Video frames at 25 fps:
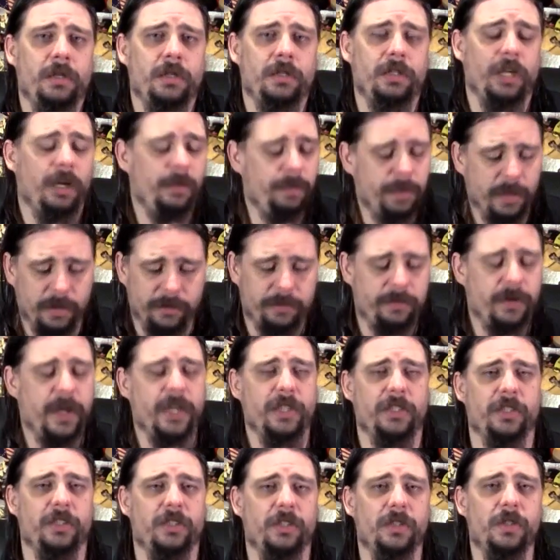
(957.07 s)
Don't be
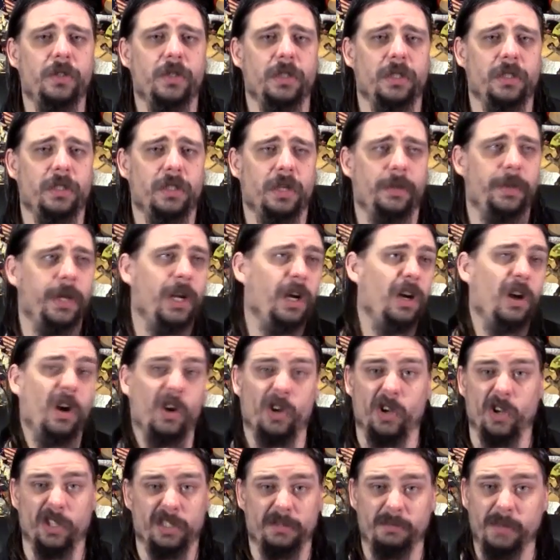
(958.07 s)
afraid to do it. I mean, I know
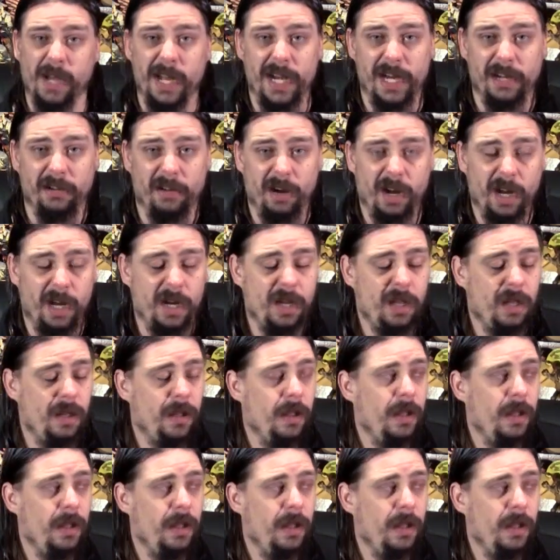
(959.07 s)
it costs money, right?